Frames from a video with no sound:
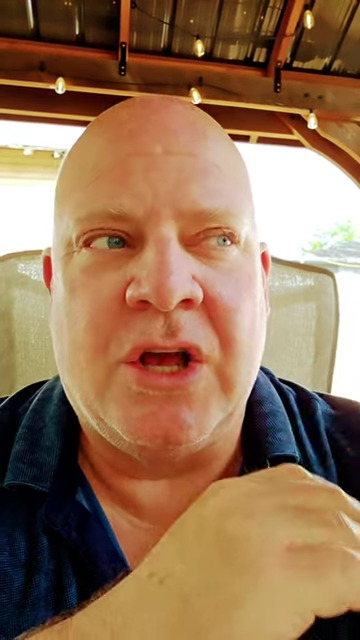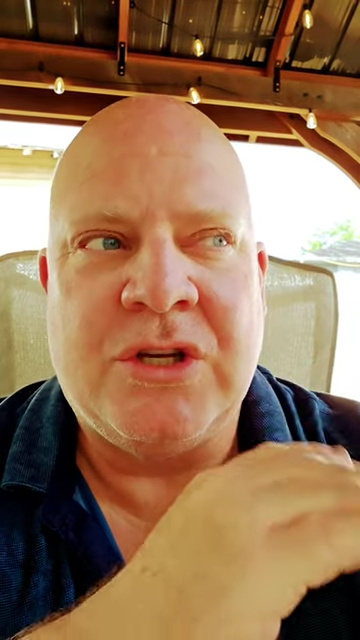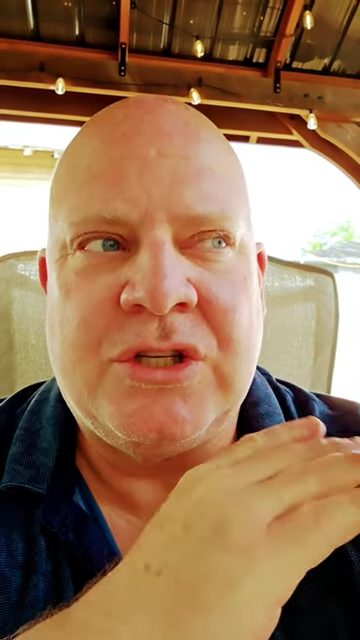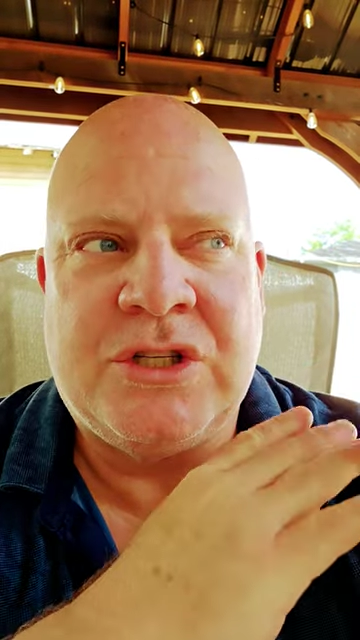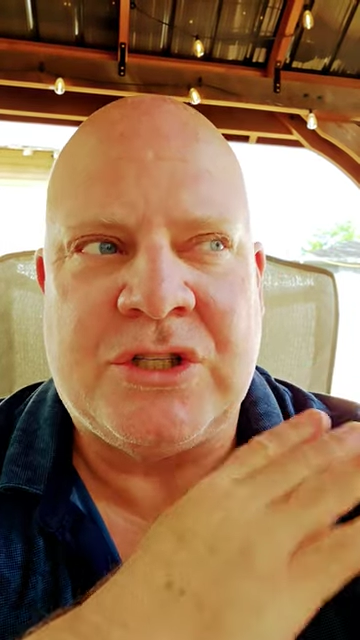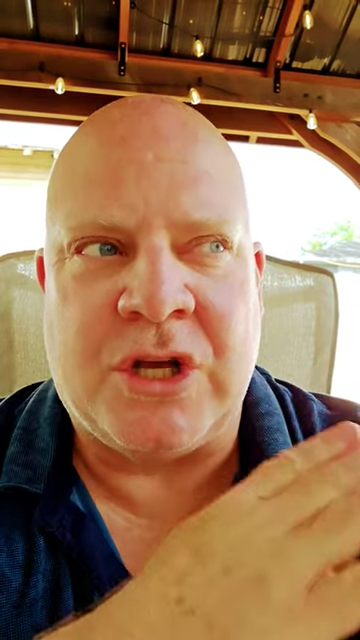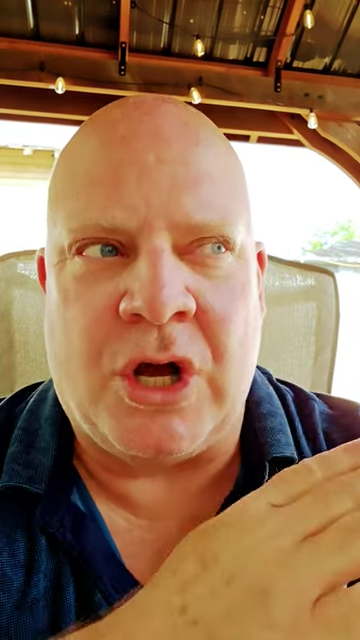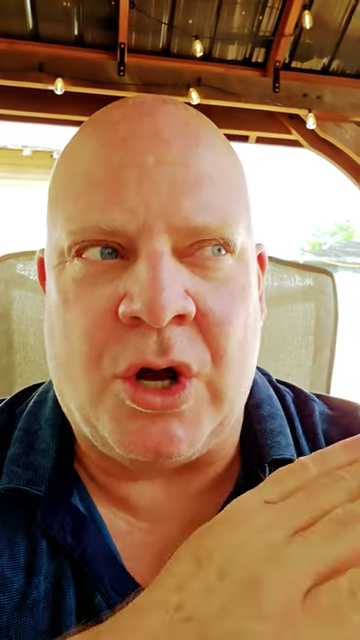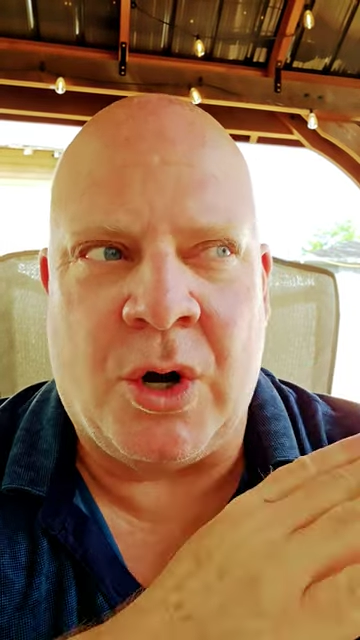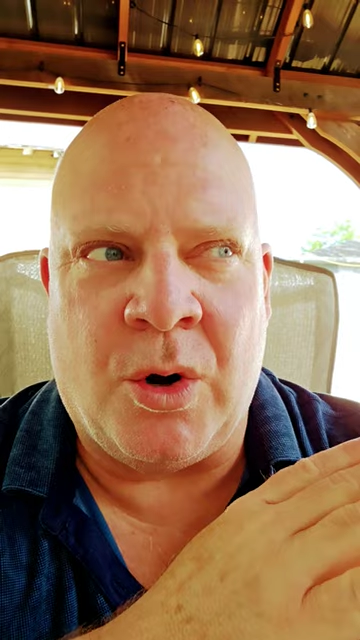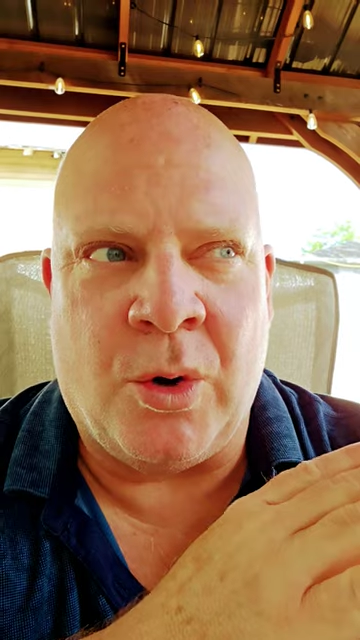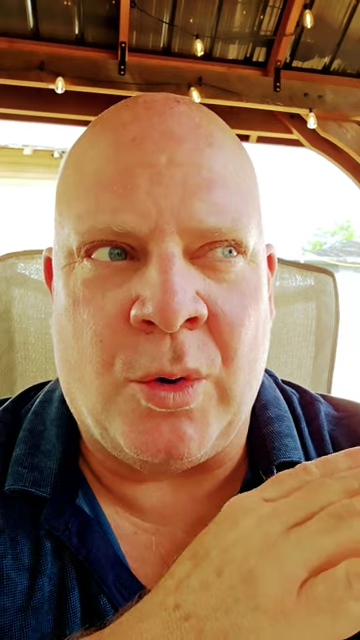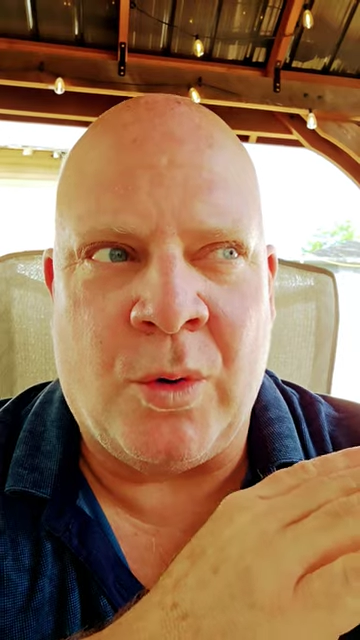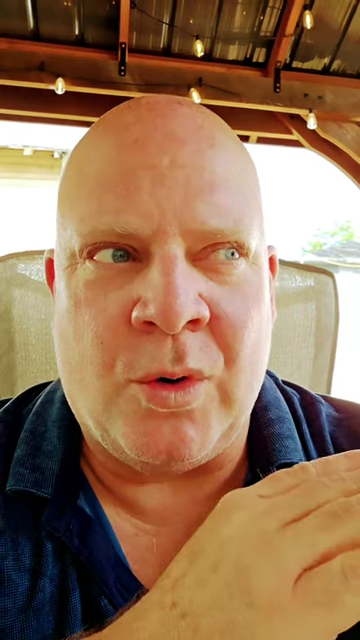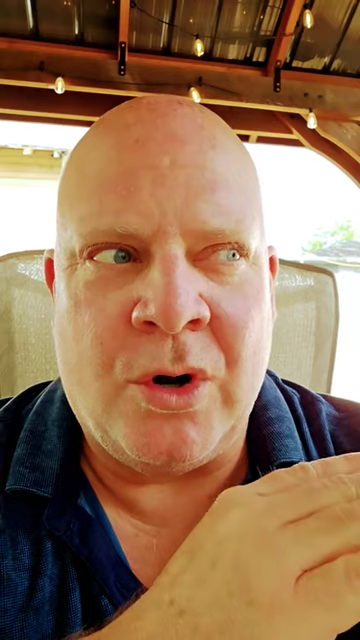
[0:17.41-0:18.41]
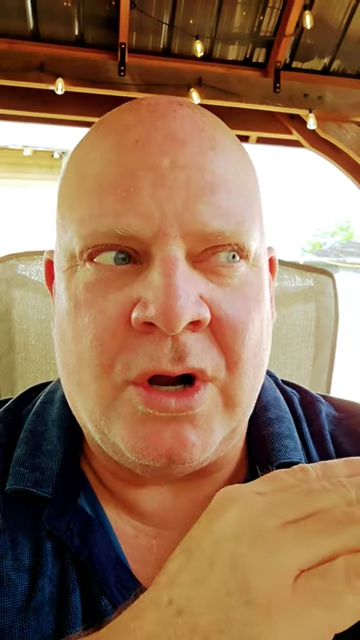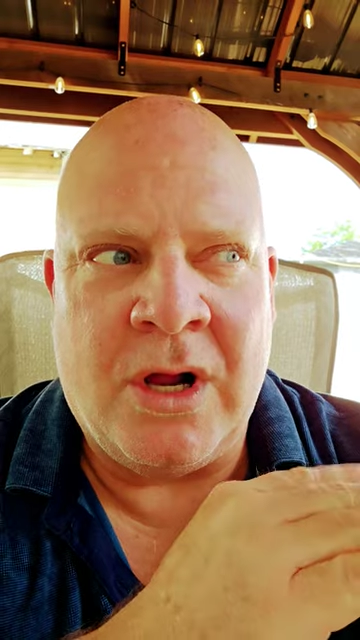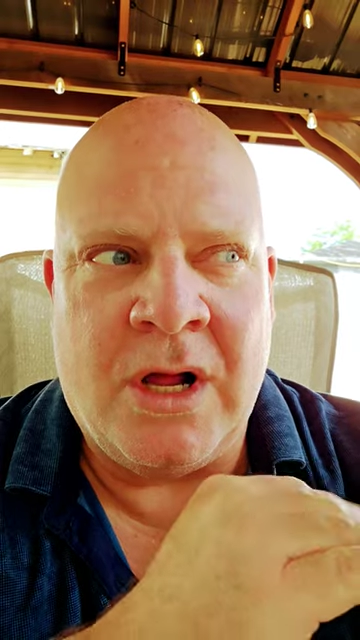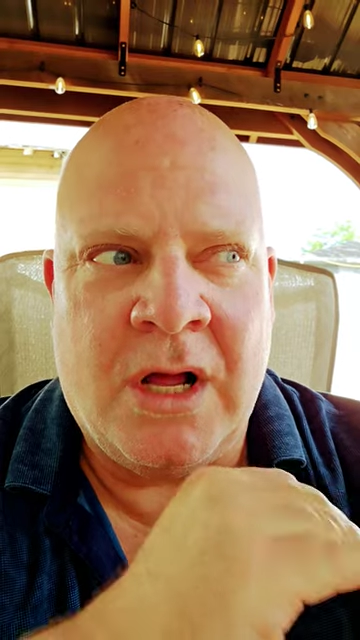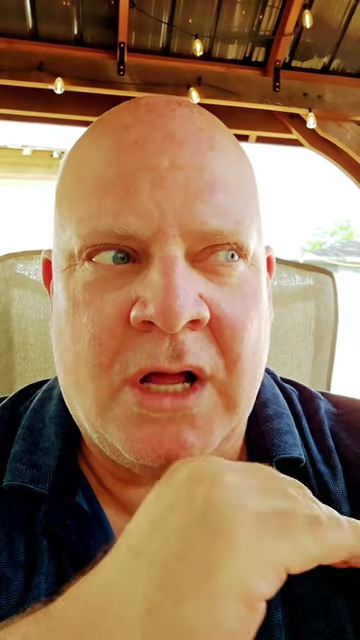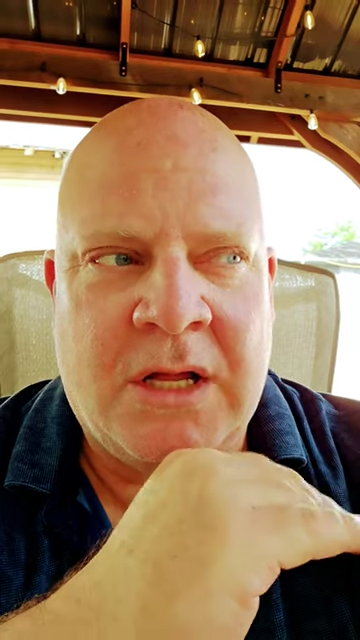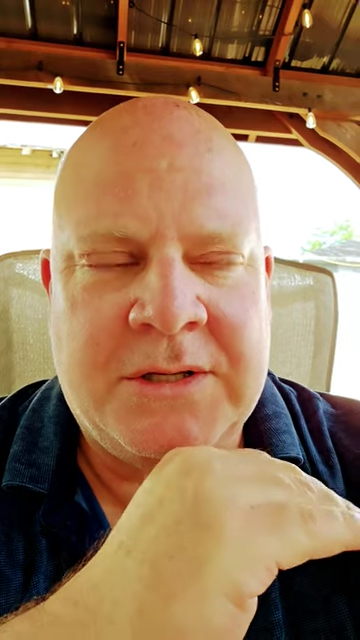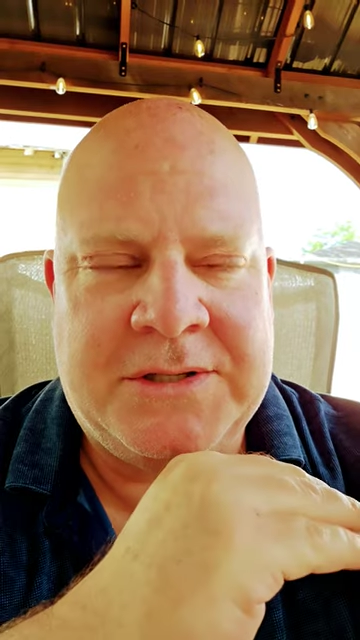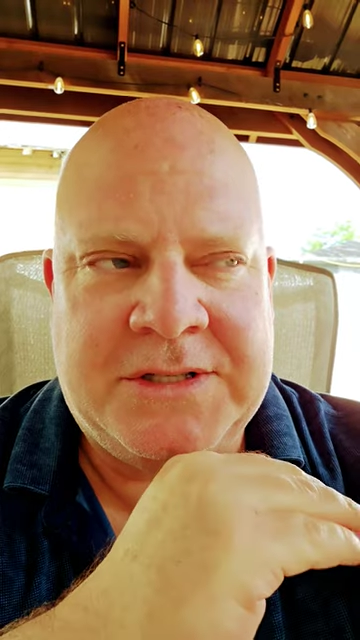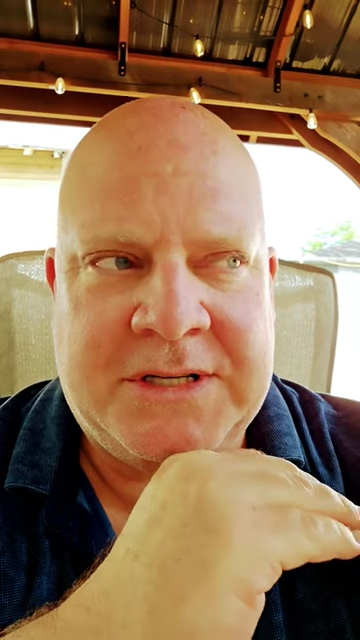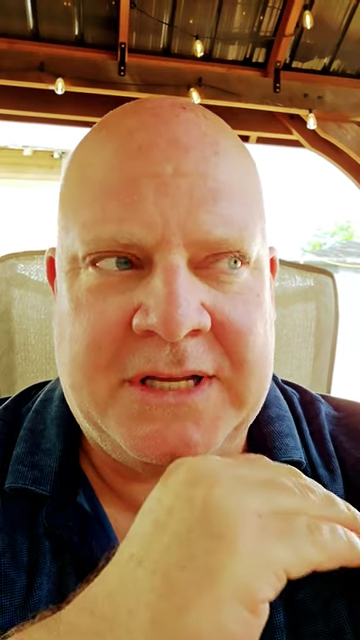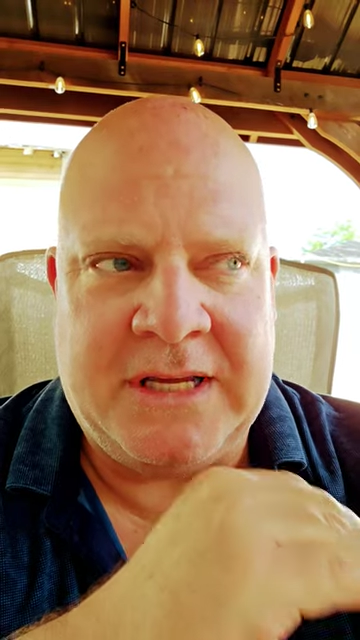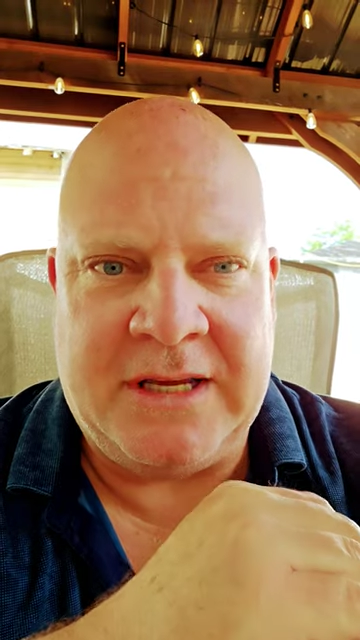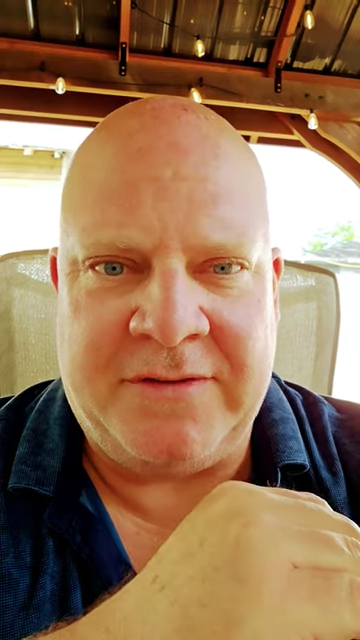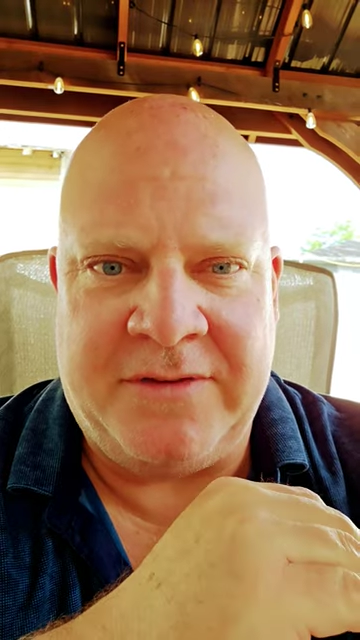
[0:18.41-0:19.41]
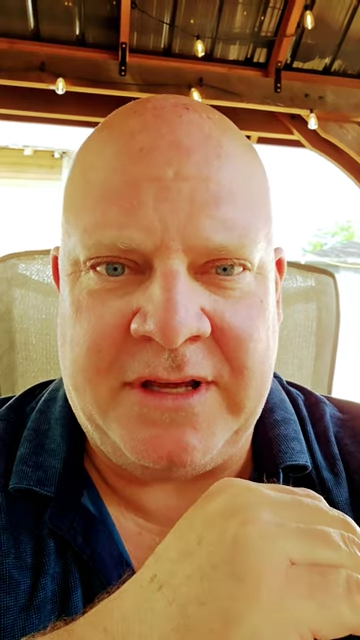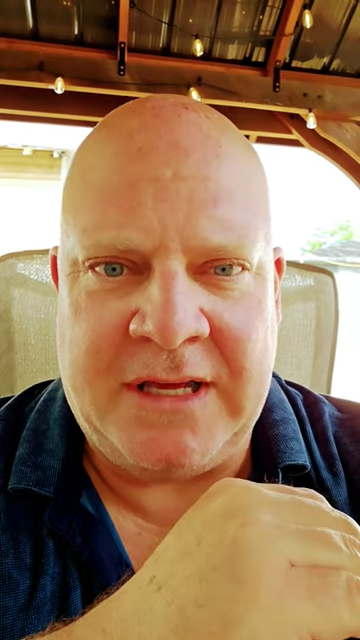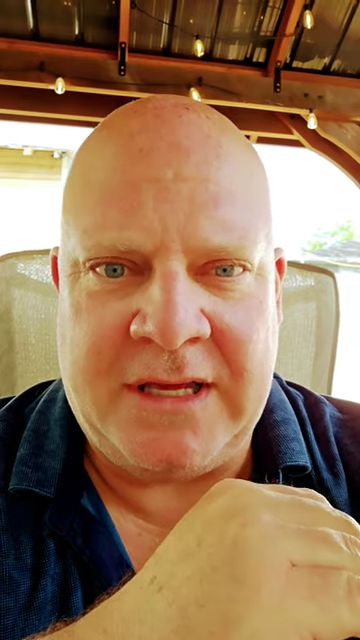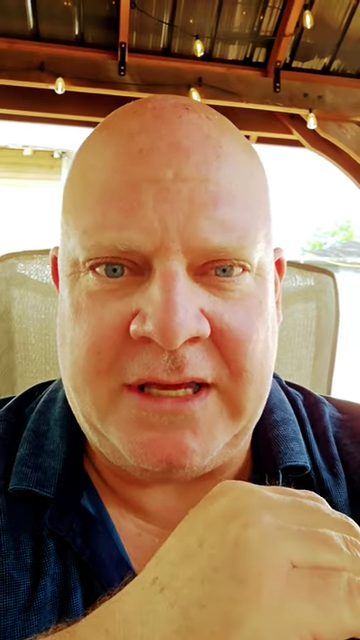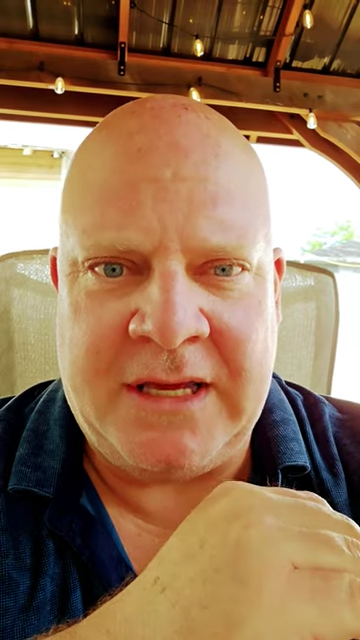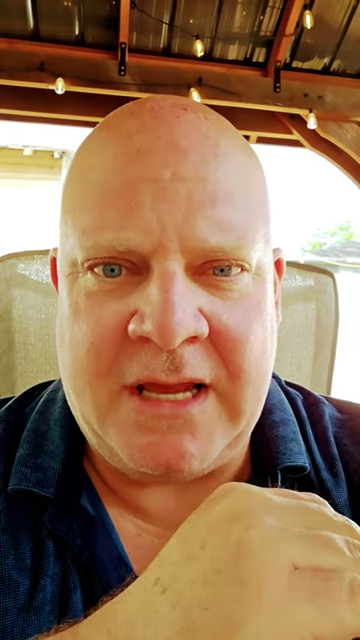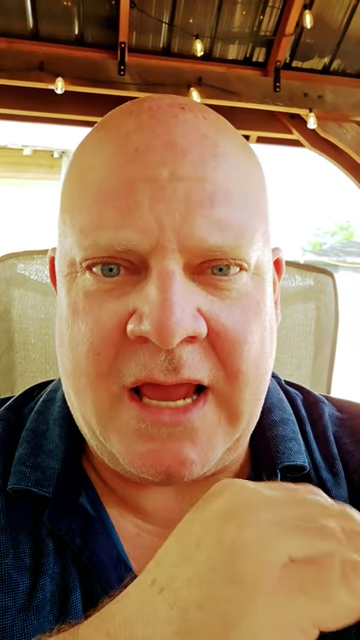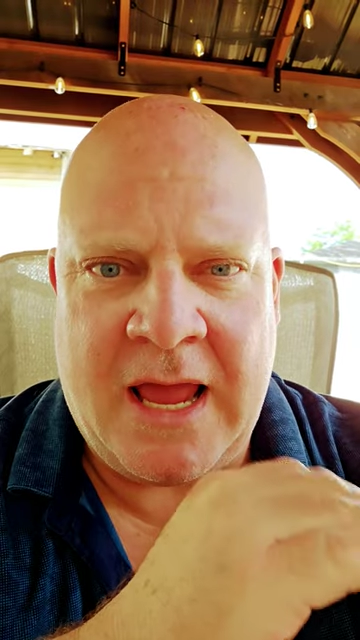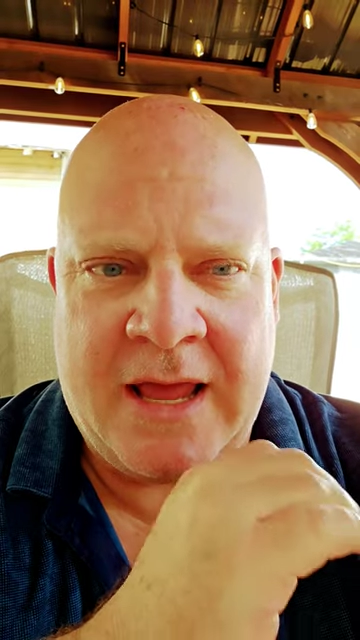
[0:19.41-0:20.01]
So, TV